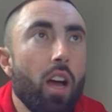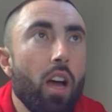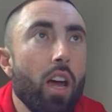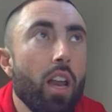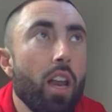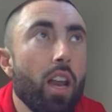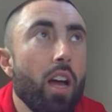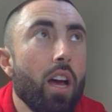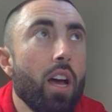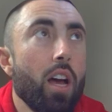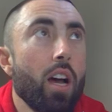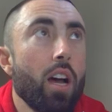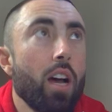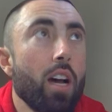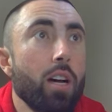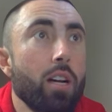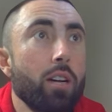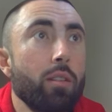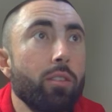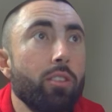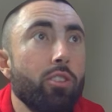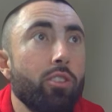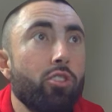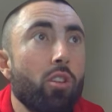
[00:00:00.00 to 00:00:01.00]
And
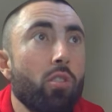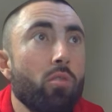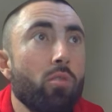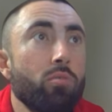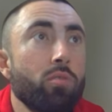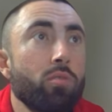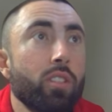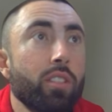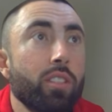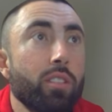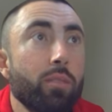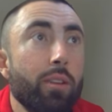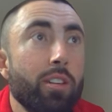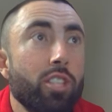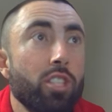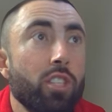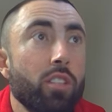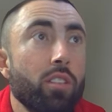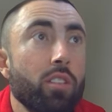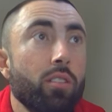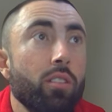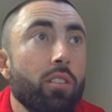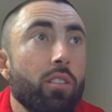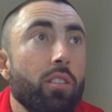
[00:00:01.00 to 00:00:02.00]
uh, Drones, as I
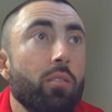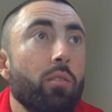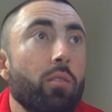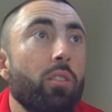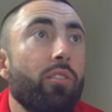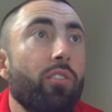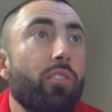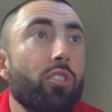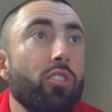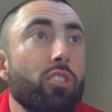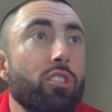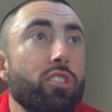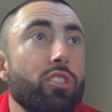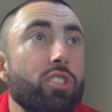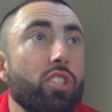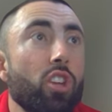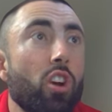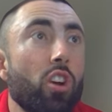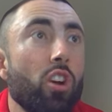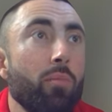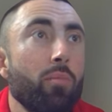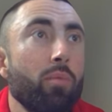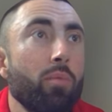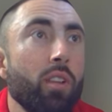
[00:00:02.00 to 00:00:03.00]
mentioned, his first
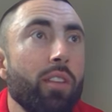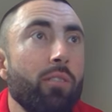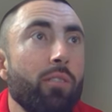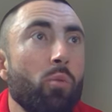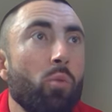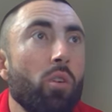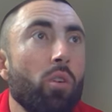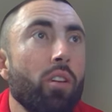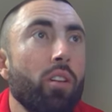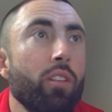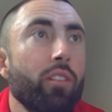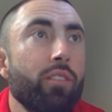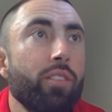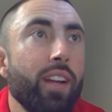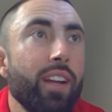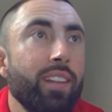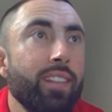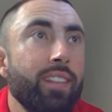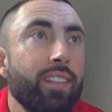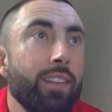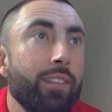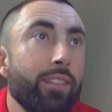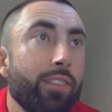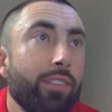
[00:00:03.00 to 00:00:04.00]
start, I believe it was
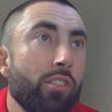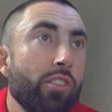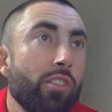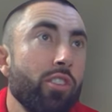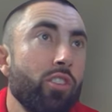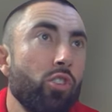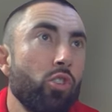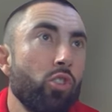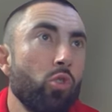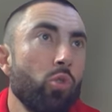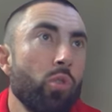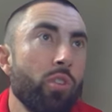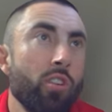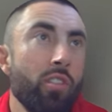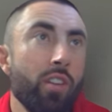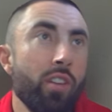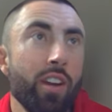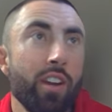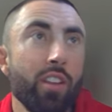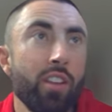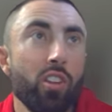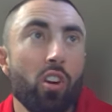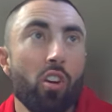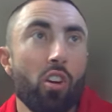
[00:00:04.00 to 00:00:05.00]
19 of 32,
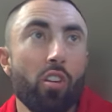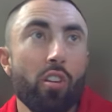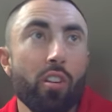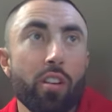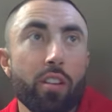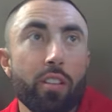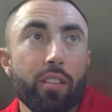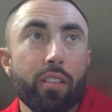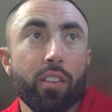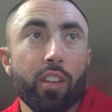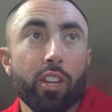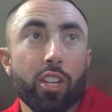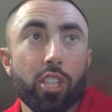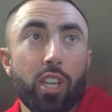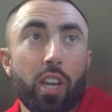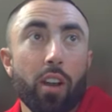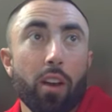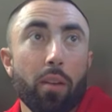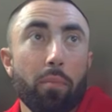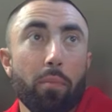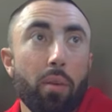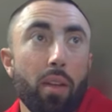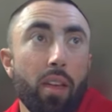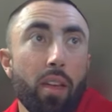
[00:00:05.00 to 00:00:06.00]
190 yards,
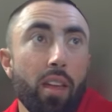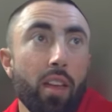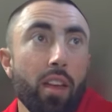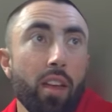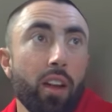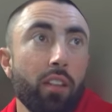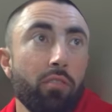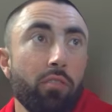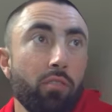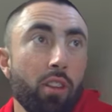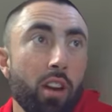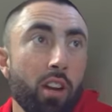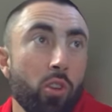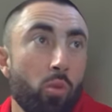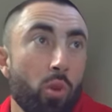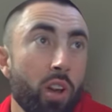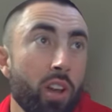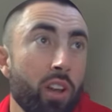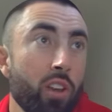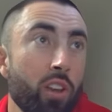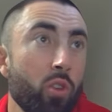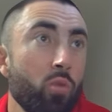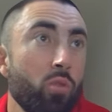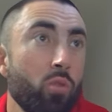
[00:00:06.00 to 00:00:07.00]
touchdown, a pick, ran
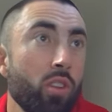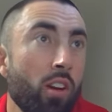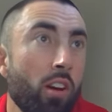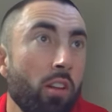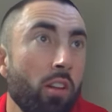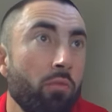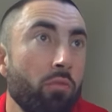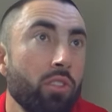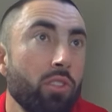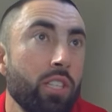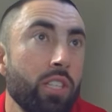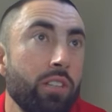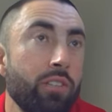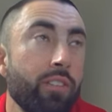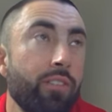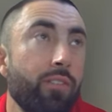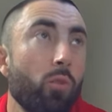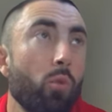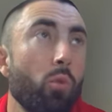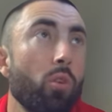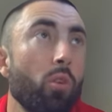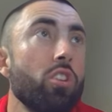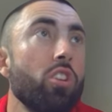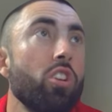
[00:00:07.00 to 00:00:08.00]
22 times for
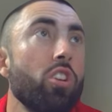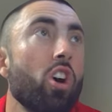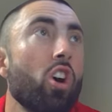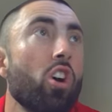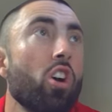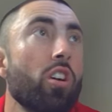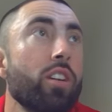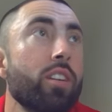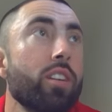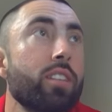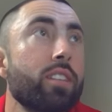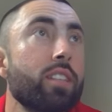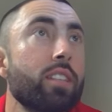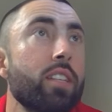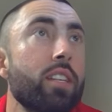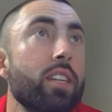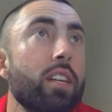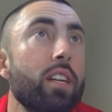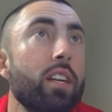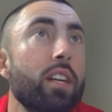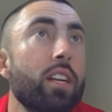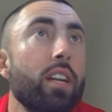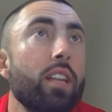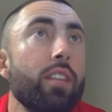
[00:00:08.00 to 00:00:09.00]
74 yards.
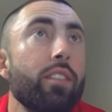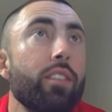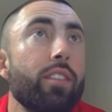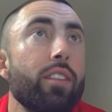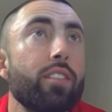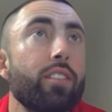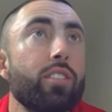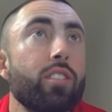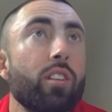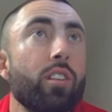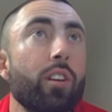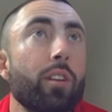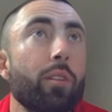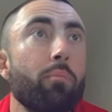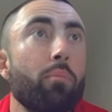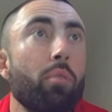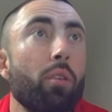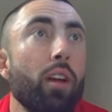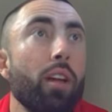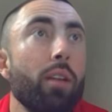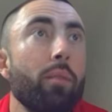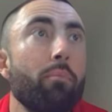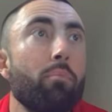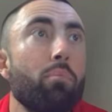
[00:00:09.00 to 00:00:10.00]
This year has been
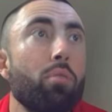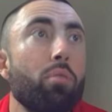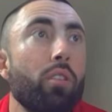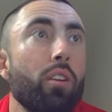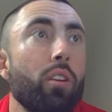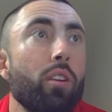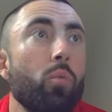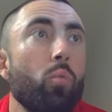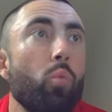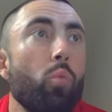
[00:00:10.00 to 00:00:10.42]
playing pretty